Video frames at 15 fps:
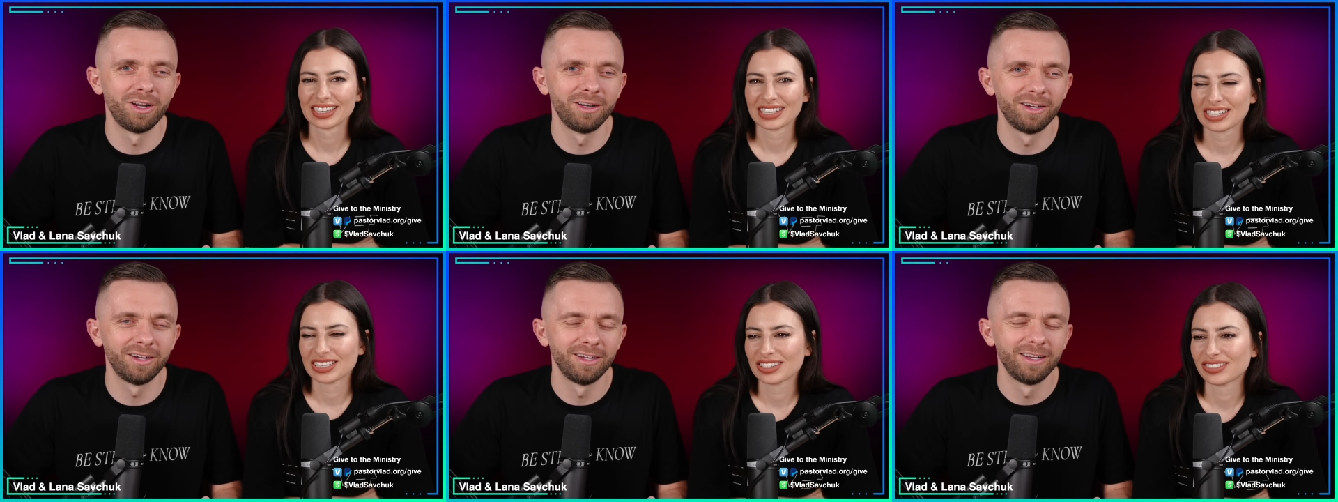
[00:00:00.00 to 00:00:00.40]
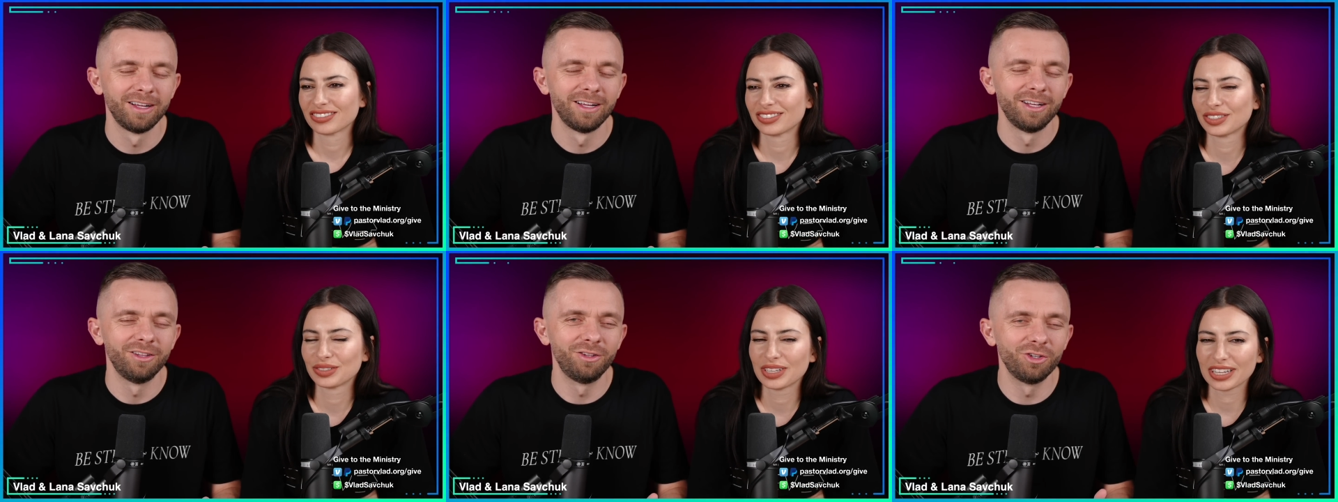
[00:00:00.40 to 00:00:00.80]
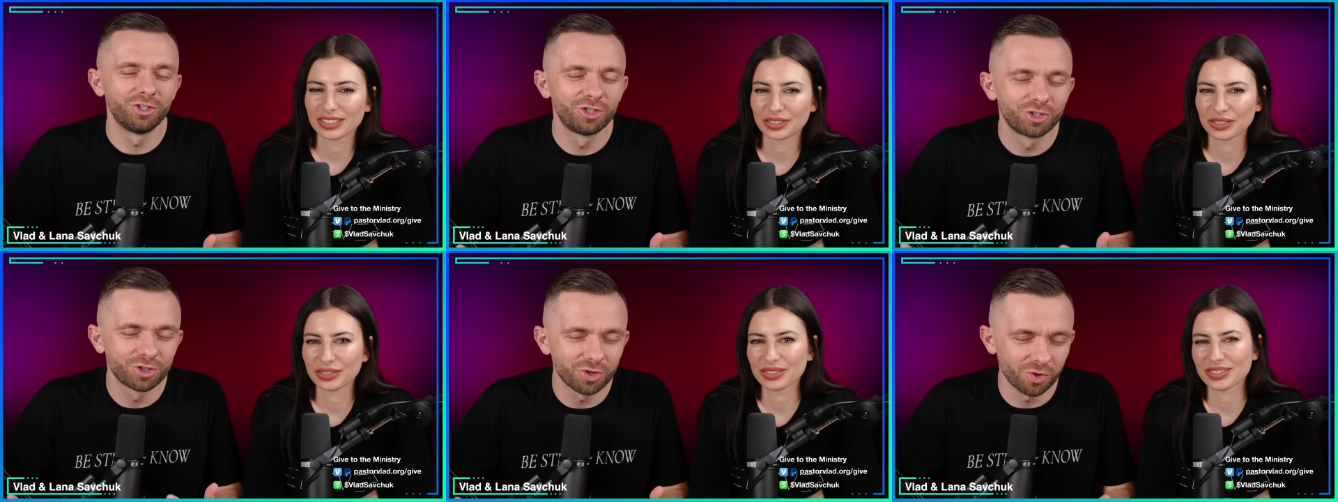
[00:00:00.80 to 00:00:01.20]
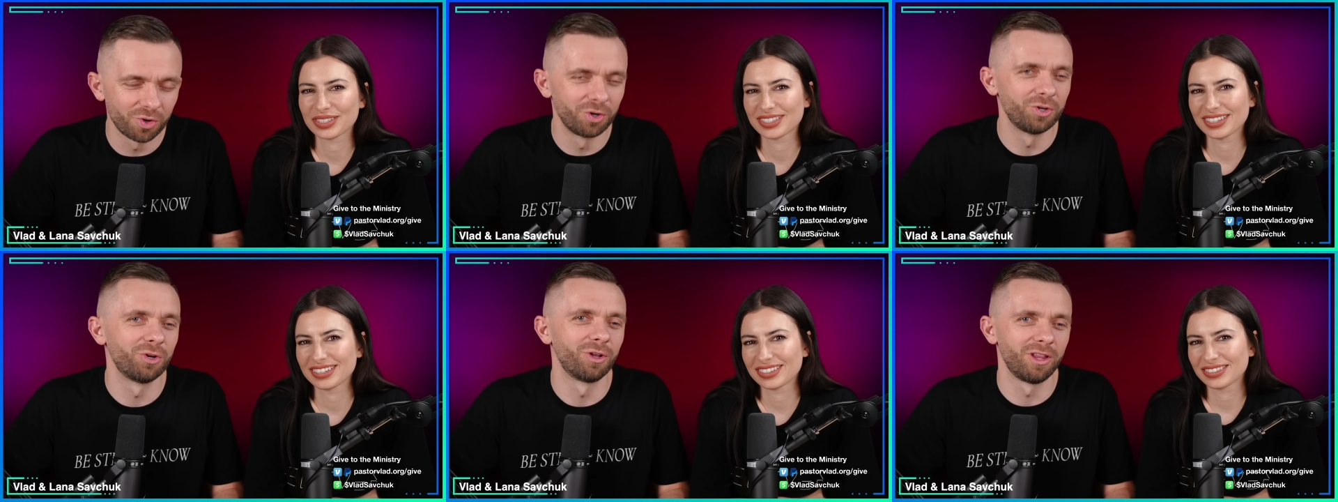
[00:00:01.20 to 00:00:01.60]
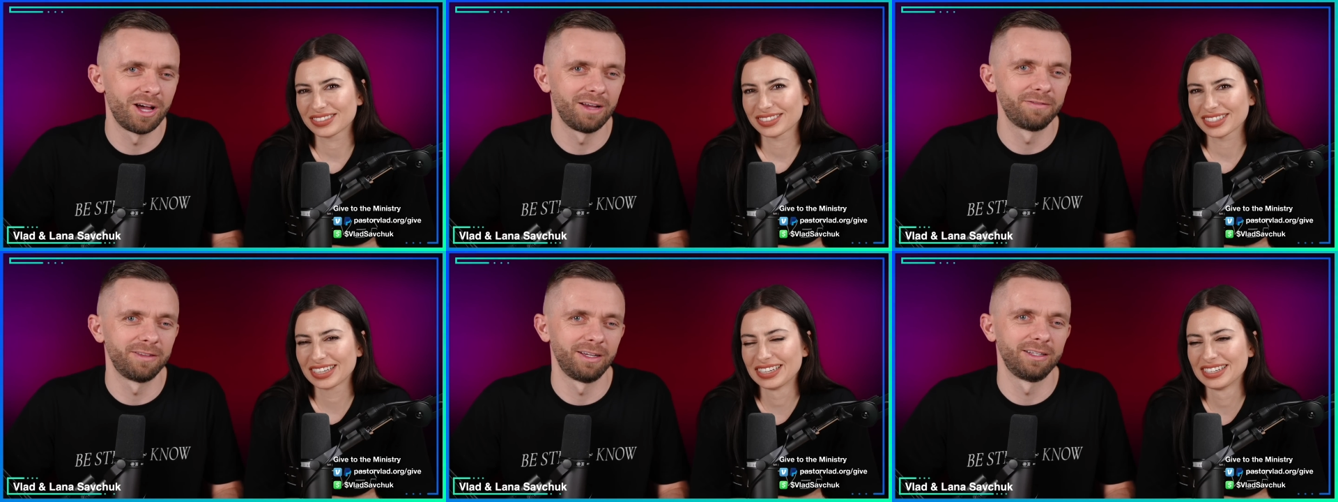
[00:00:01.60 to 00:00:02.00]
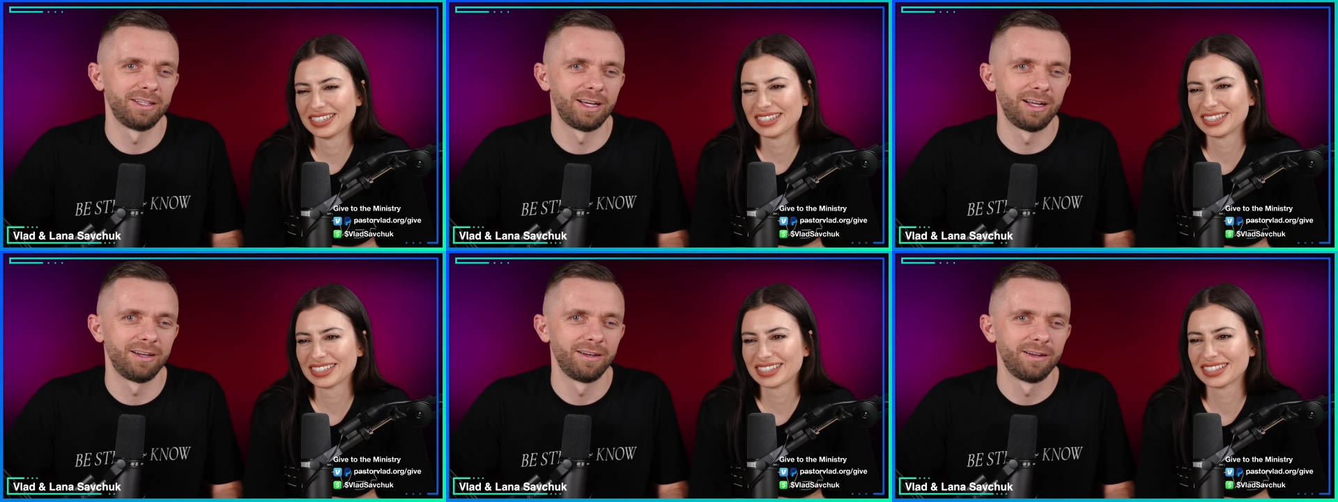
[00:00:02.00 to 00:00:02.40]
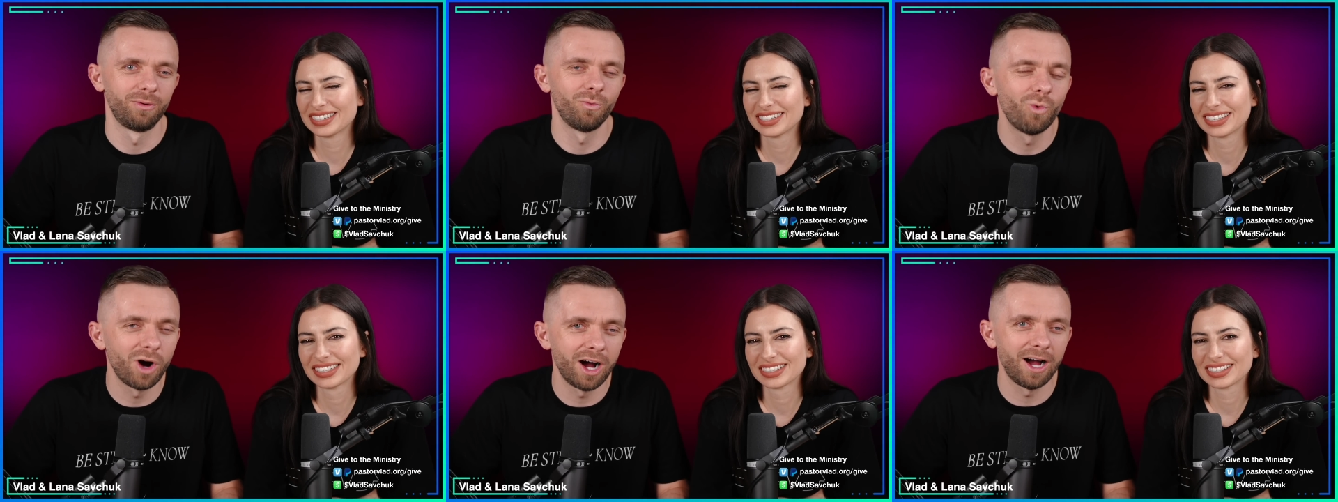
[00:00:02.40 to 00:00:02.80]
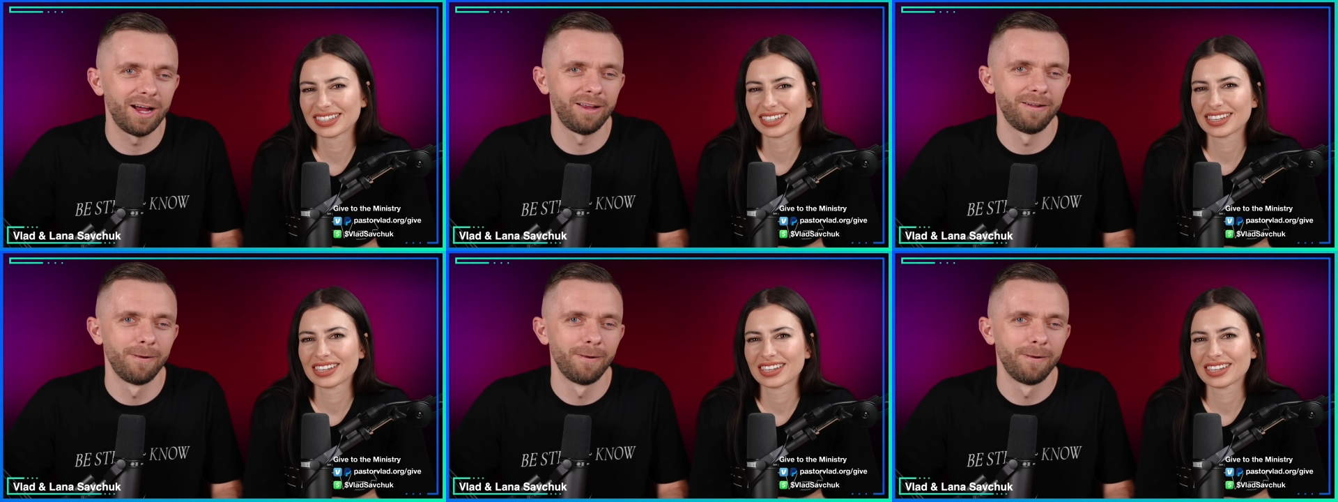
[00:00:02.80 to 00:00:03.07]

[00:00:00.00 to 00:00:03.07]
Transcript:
Speaker 1: to destroy your life like that? Why?